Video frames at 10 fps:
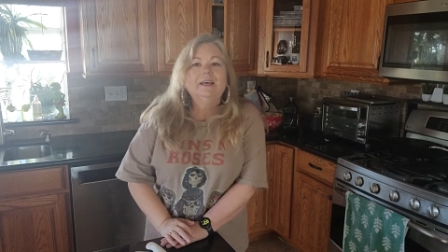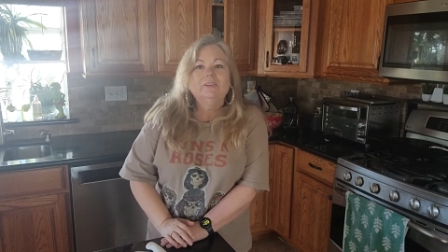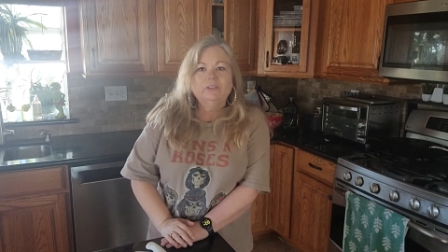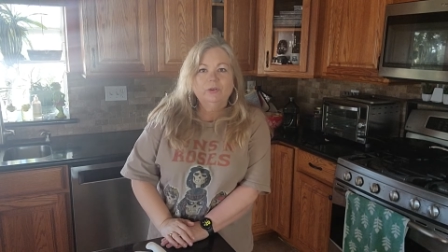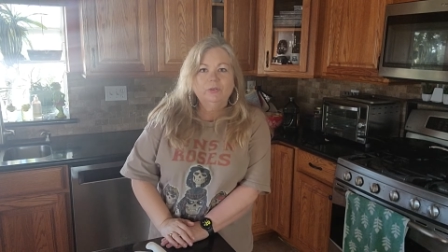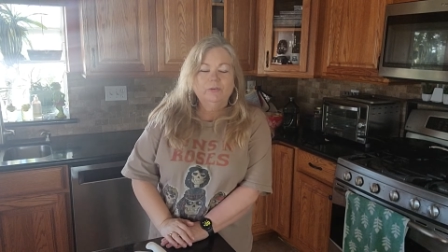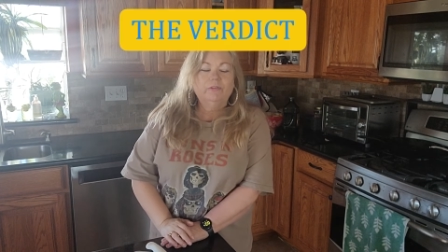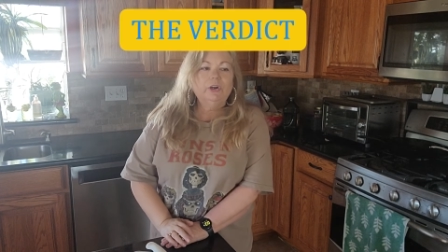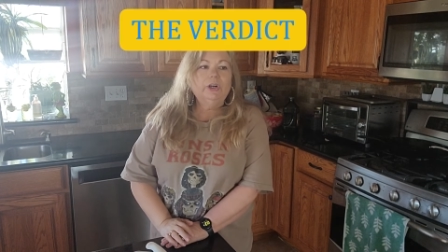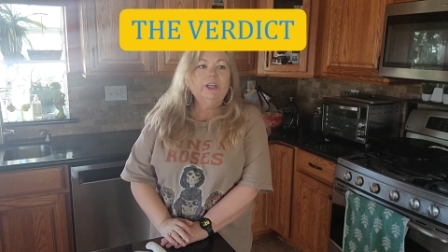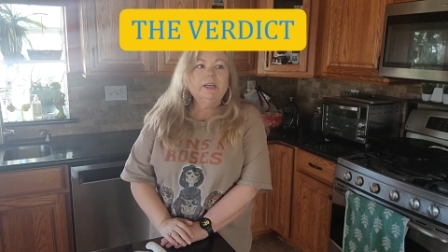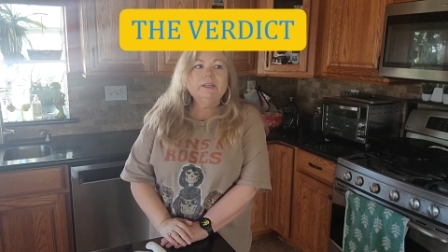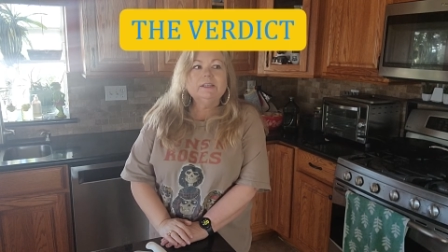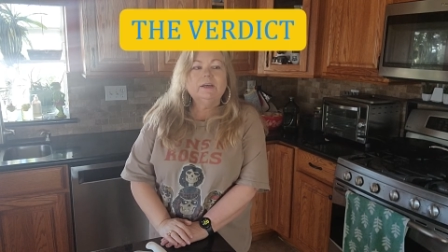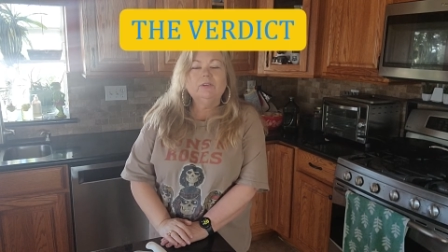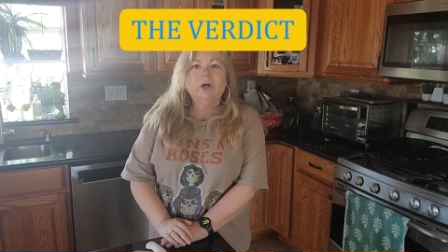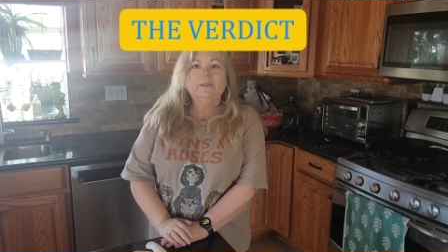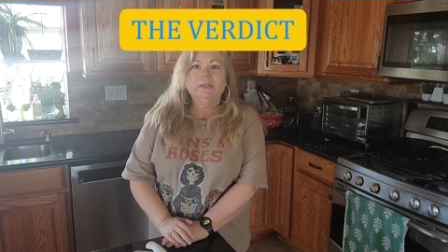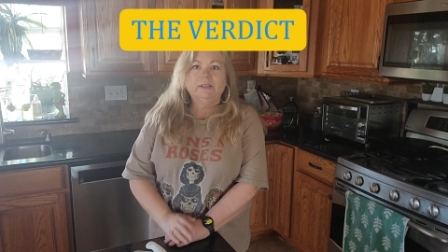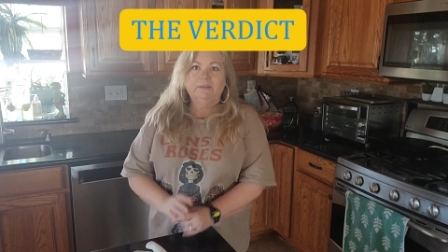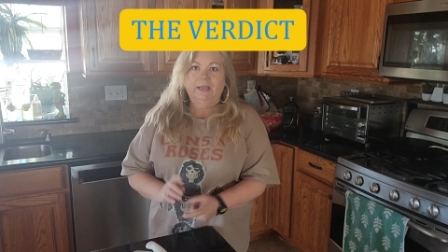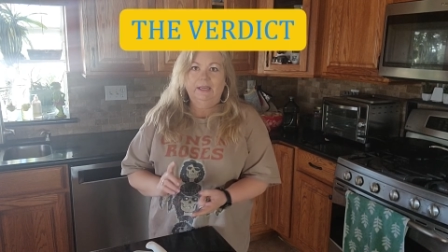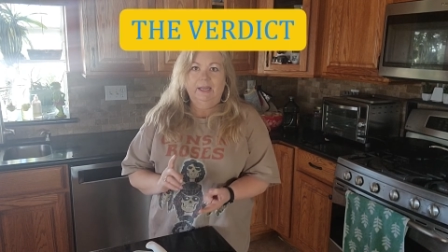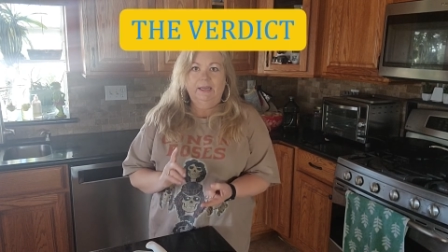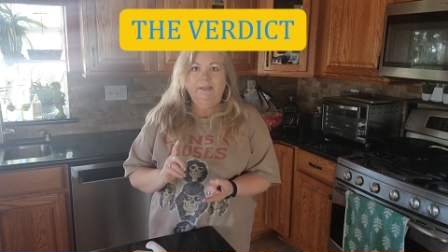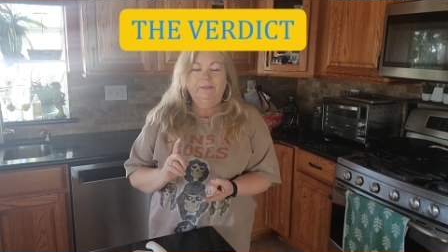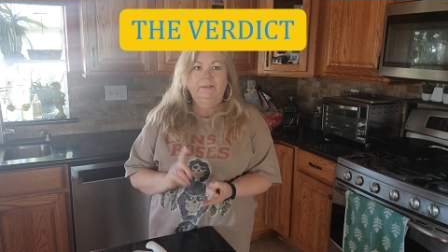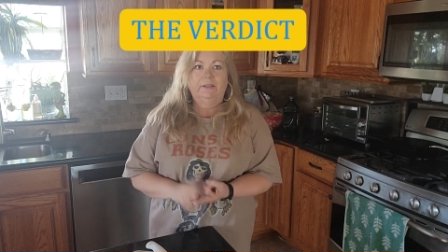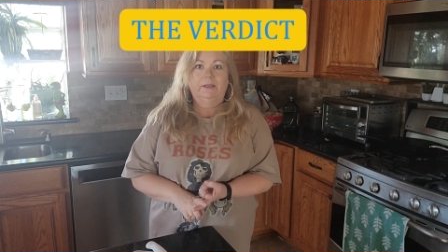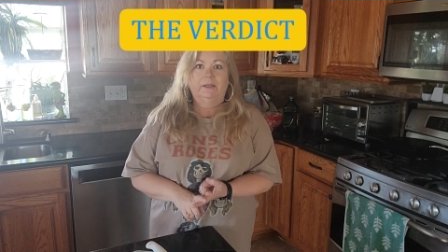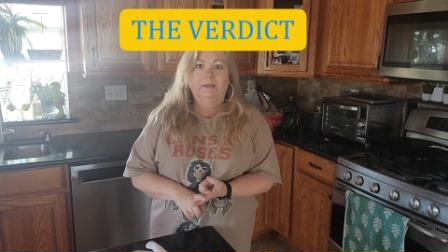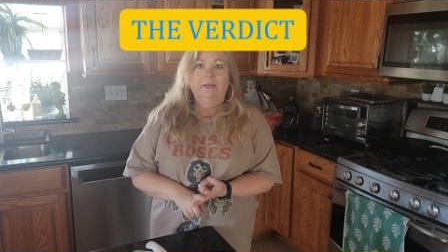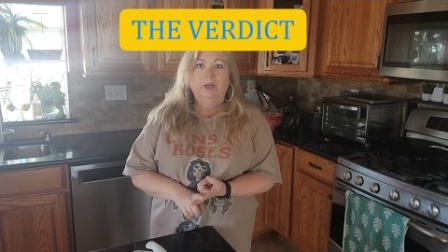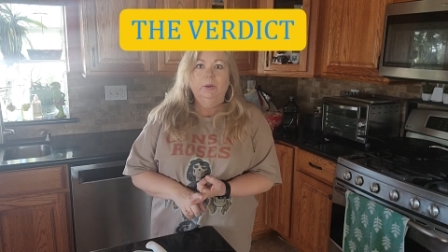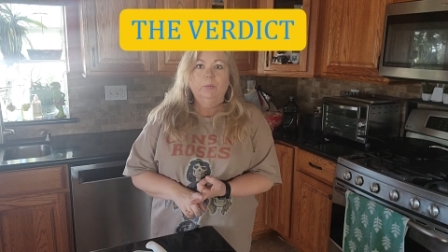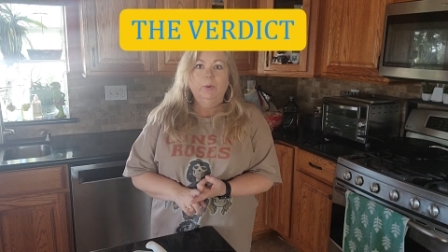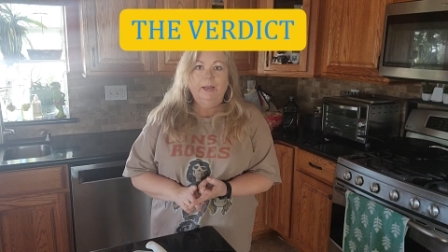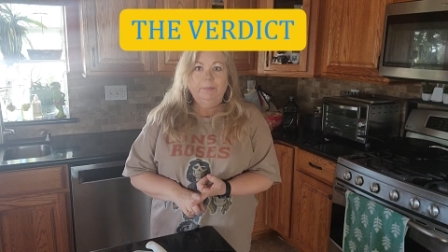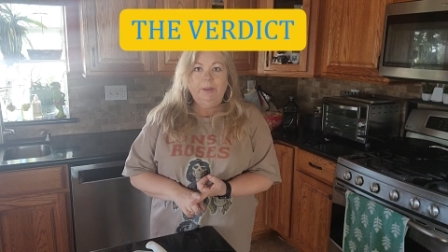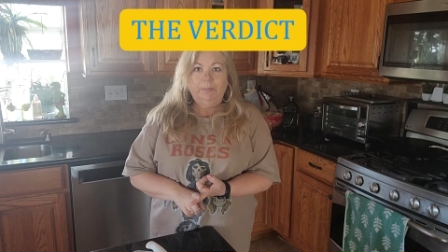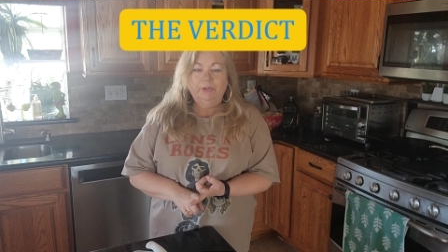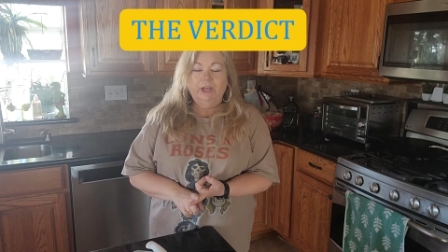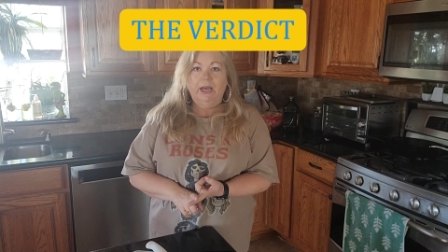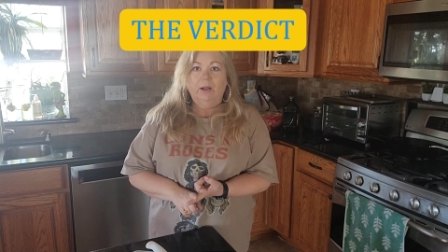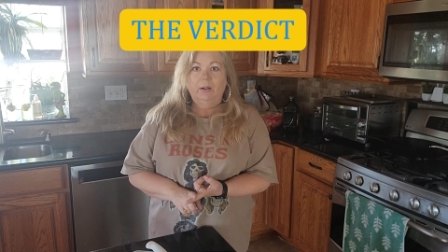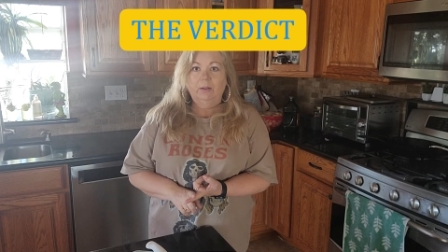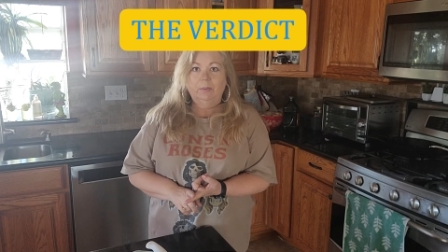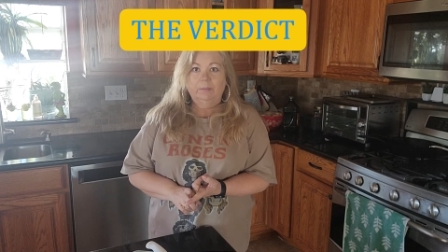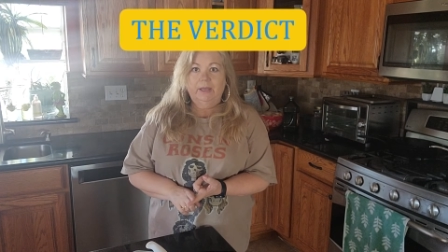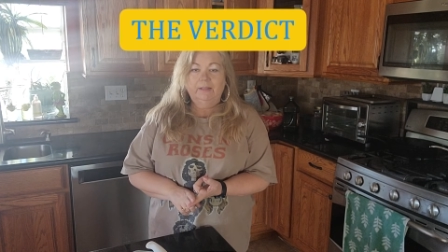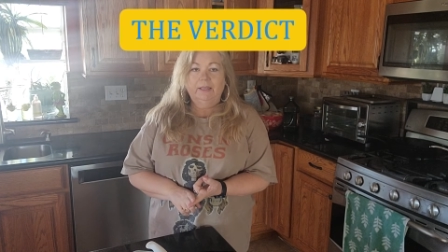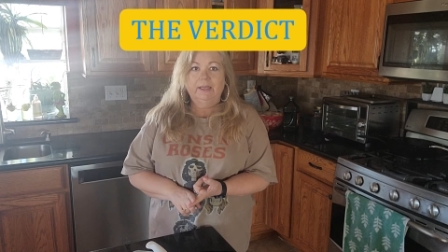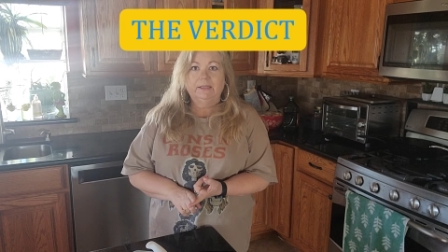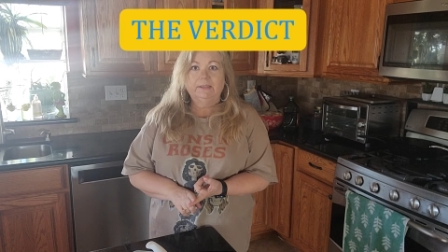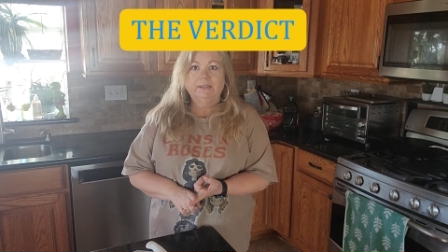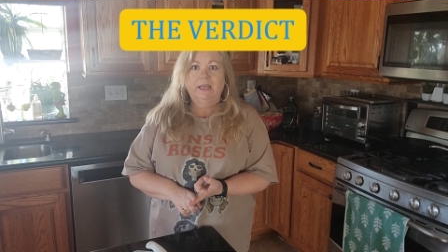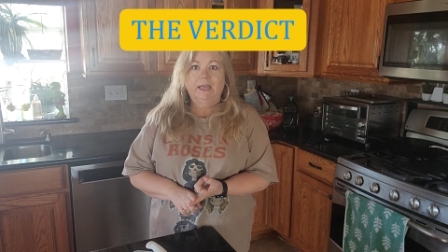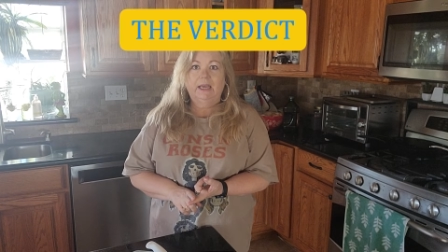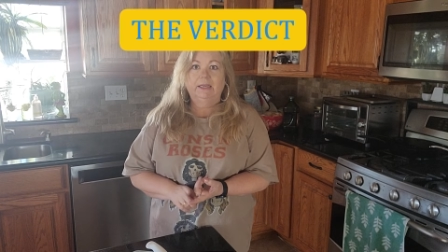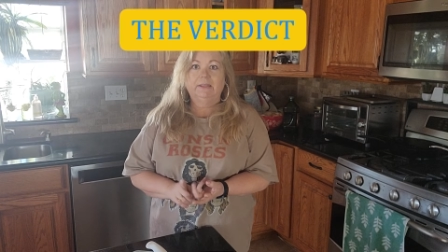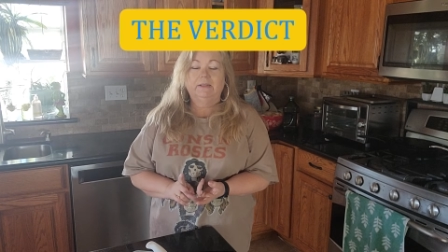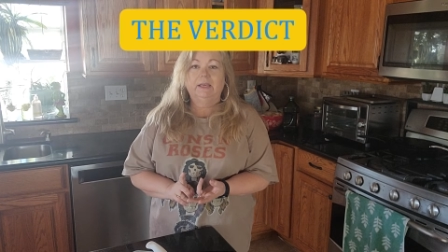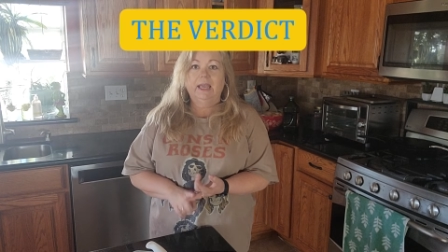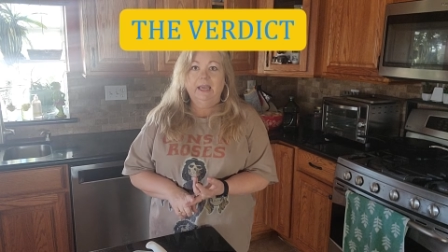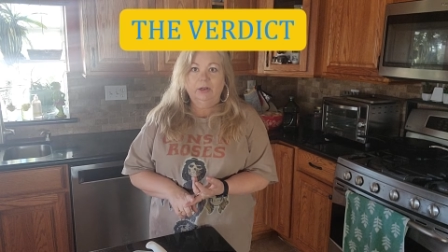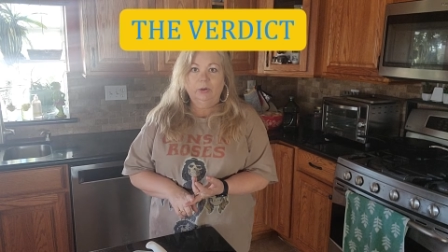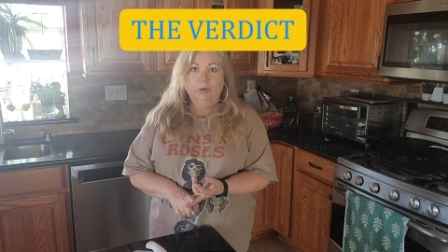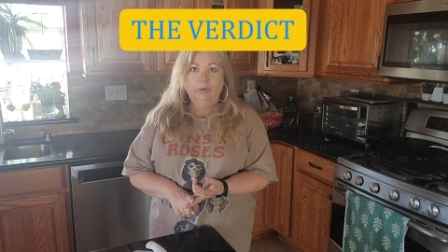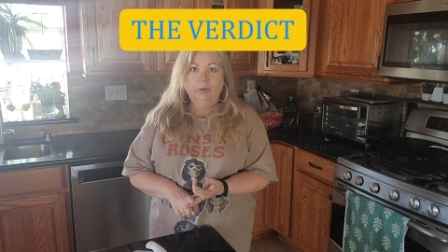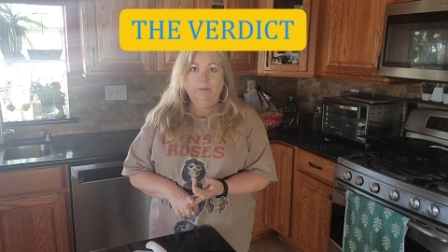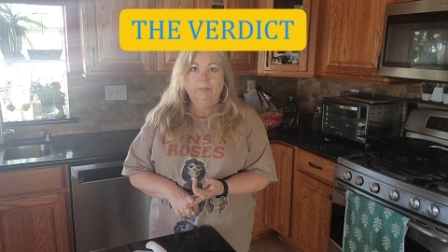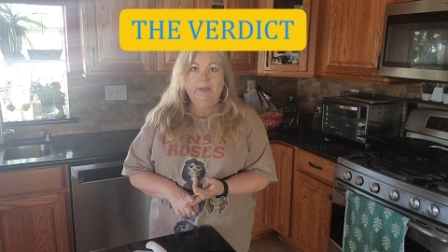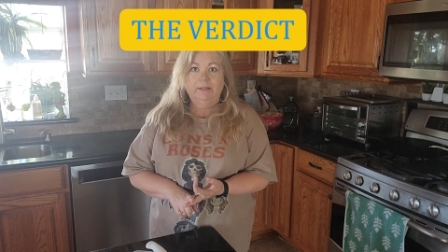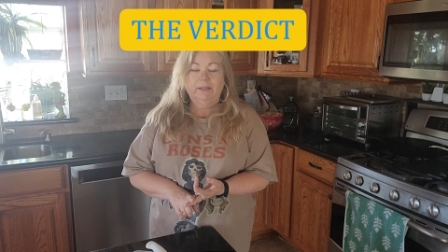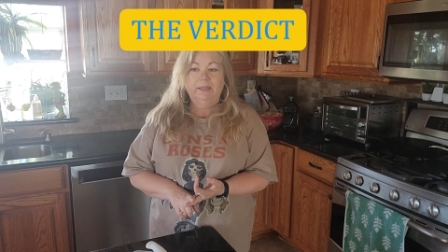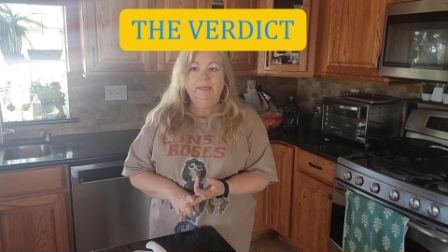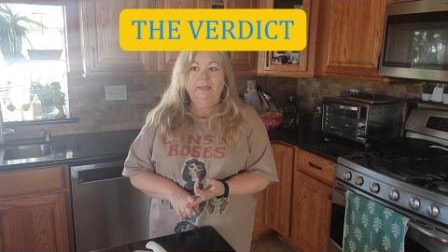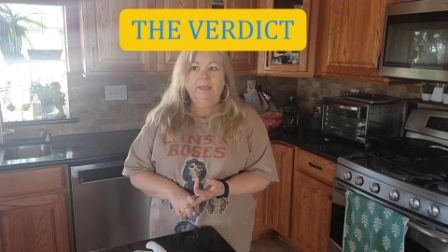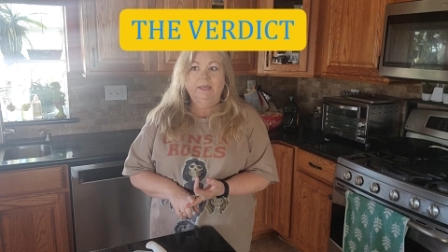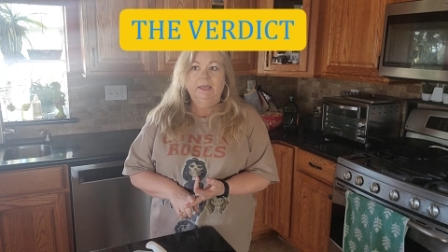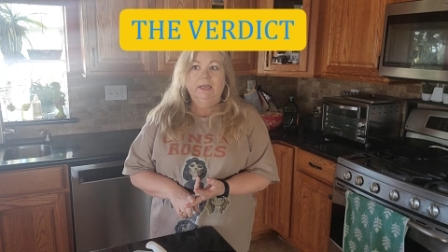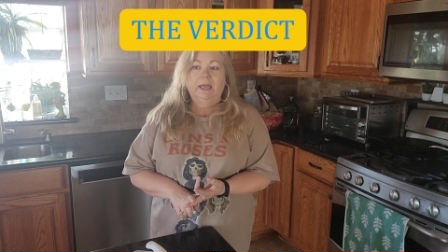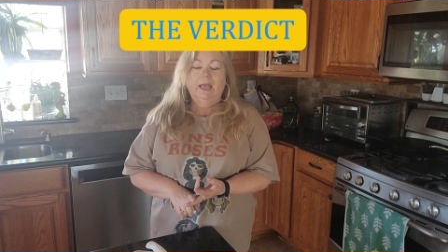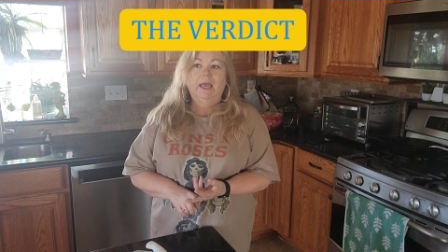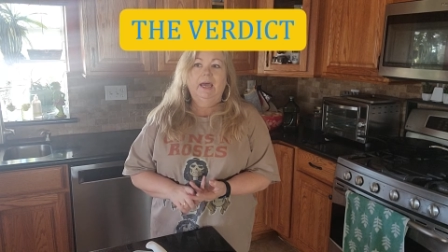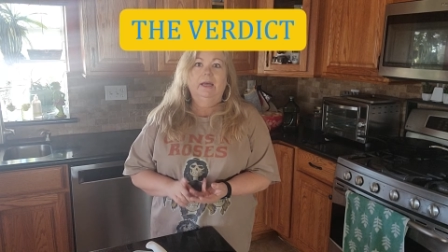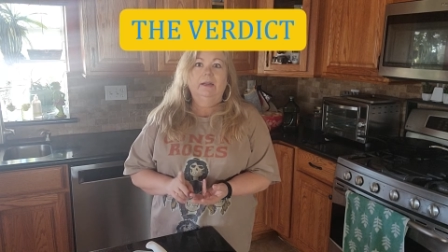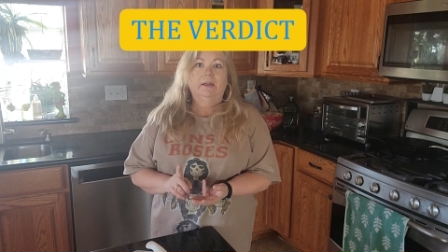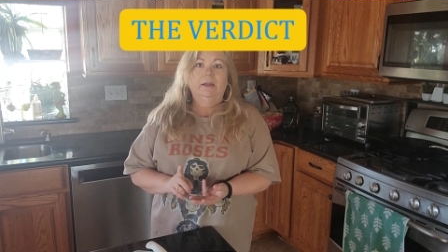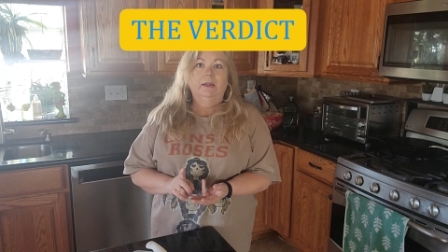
So the verdict of all these, I liked the wet paper towel method and the candle method, and